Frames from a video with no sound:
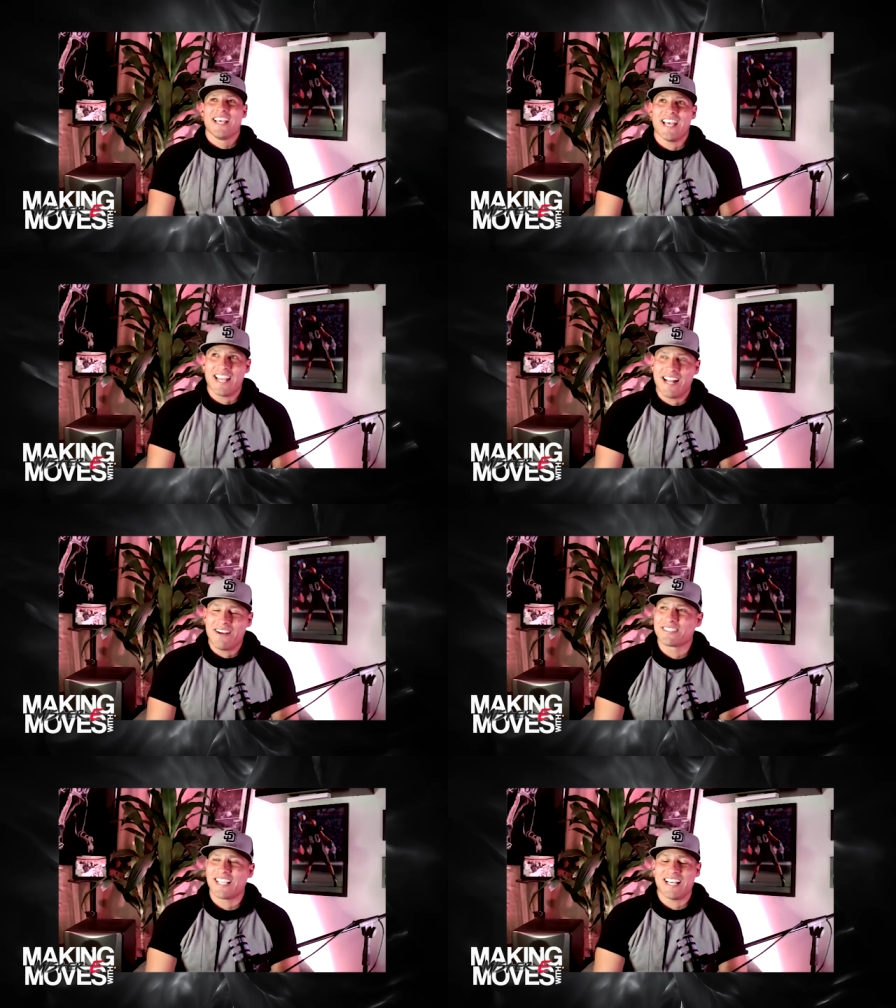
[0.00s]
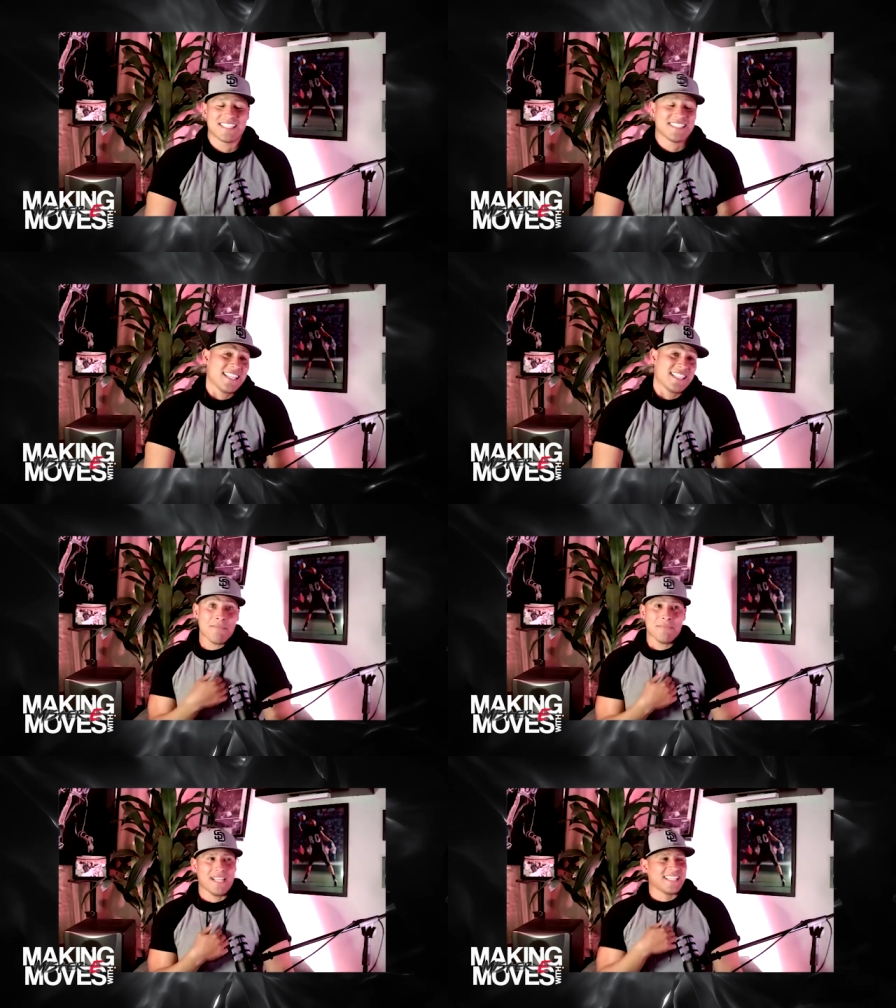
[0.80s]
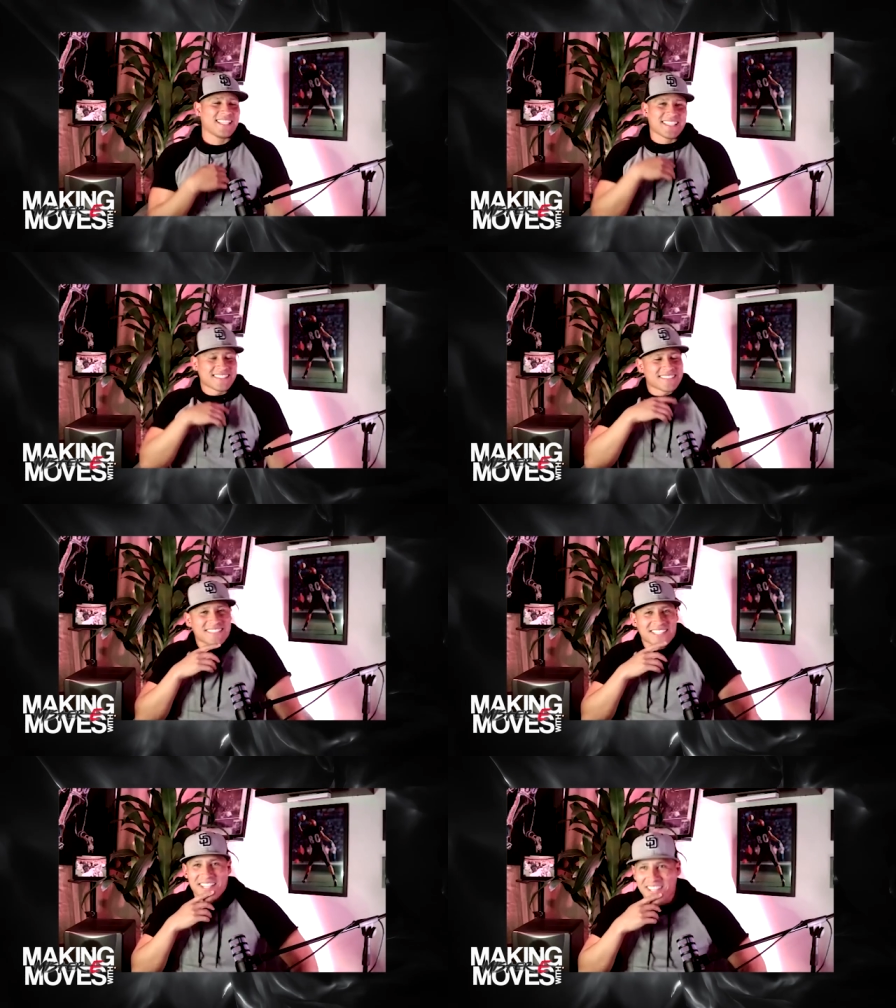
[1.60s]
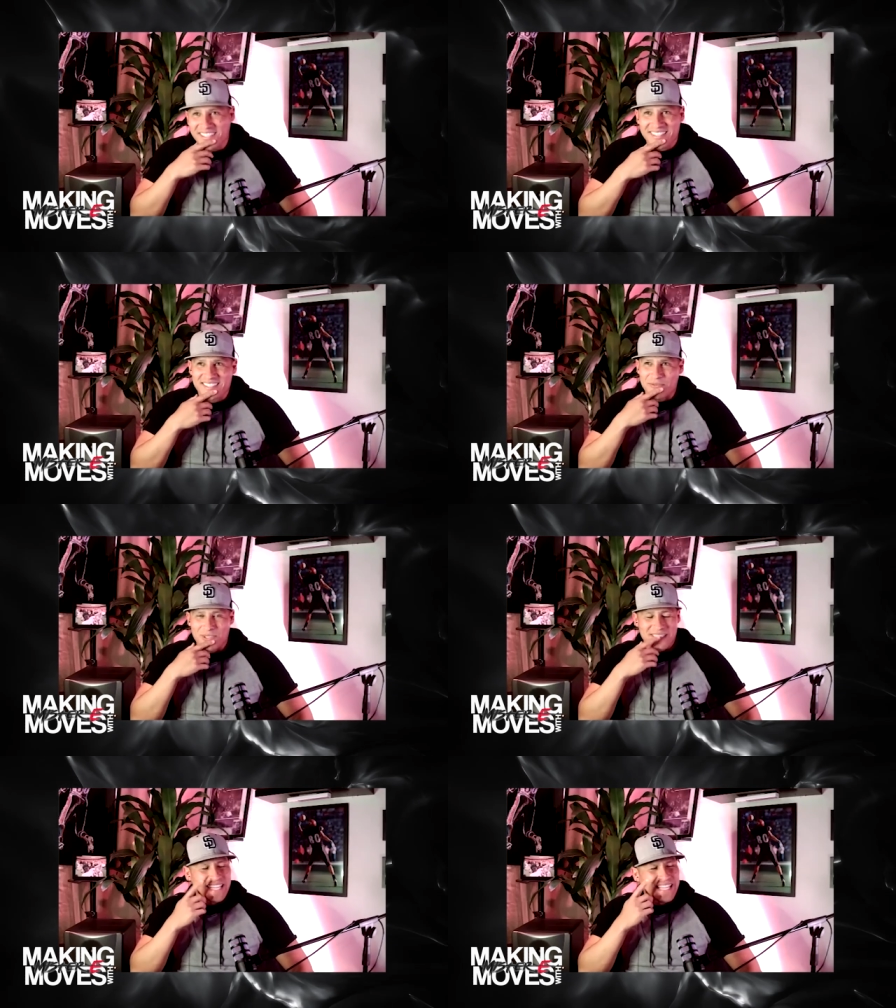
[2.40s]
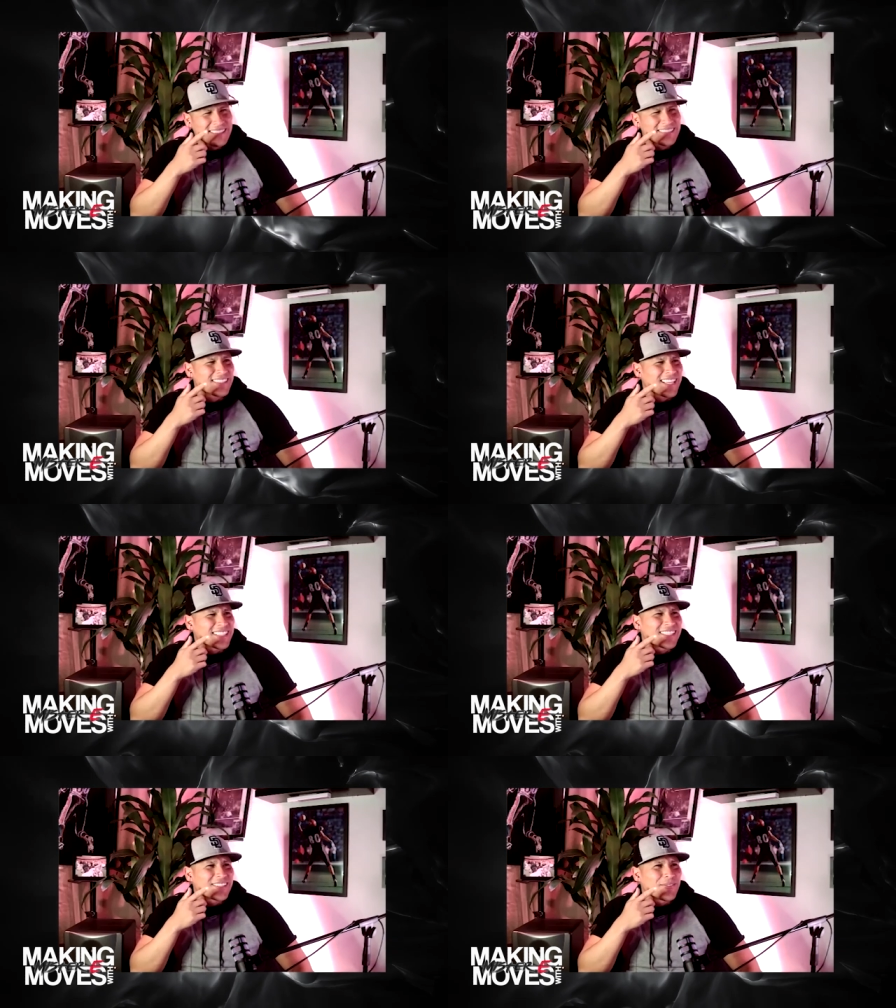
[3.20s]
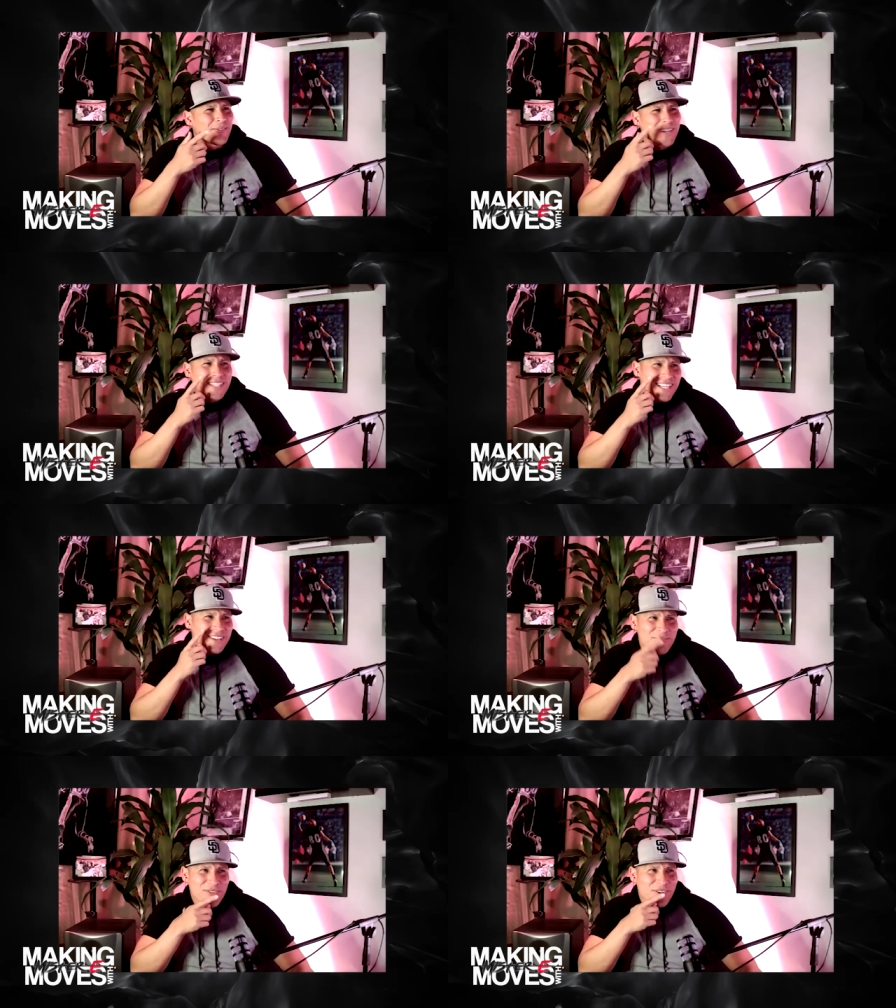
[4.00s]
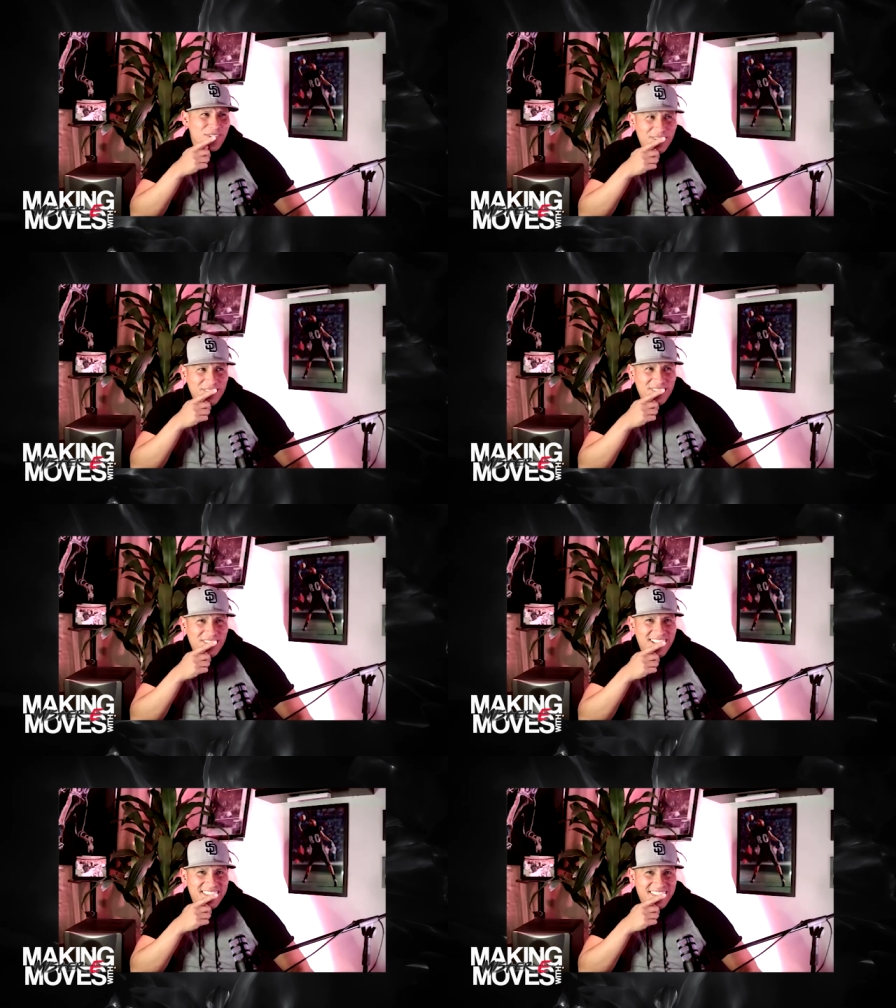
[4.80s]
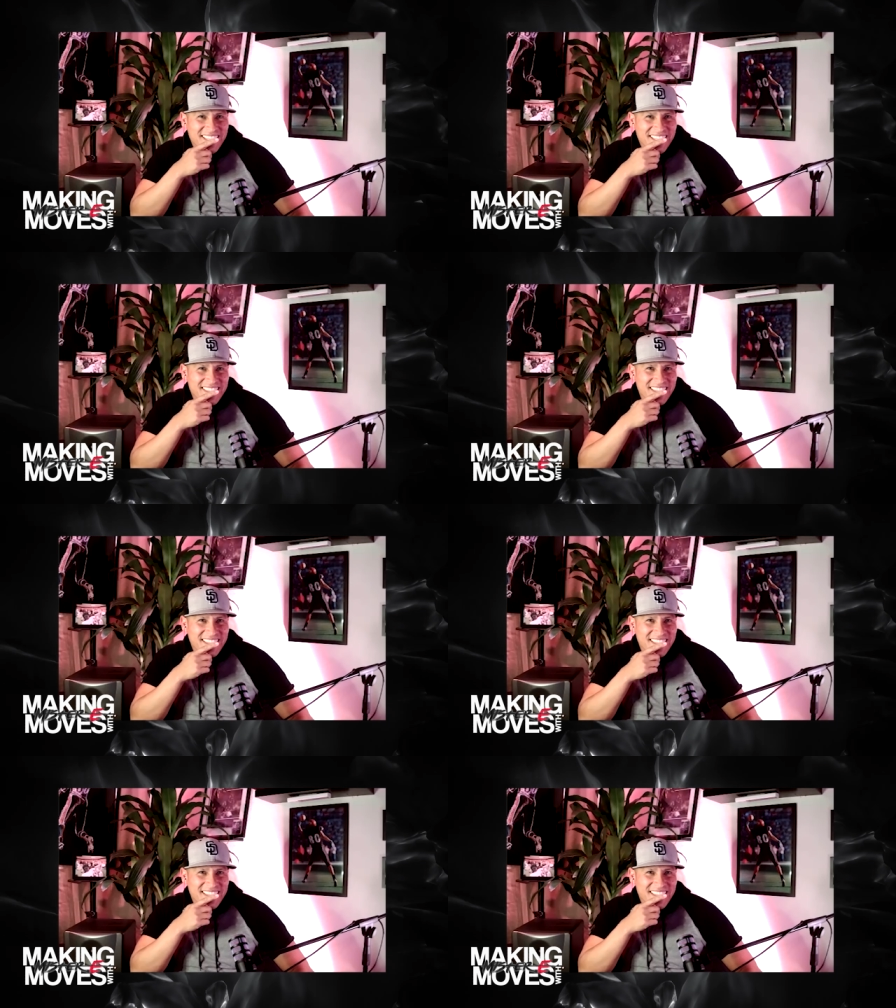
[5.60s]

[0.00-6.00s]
And I was like, and, and I'm like, are were they like working for her? And then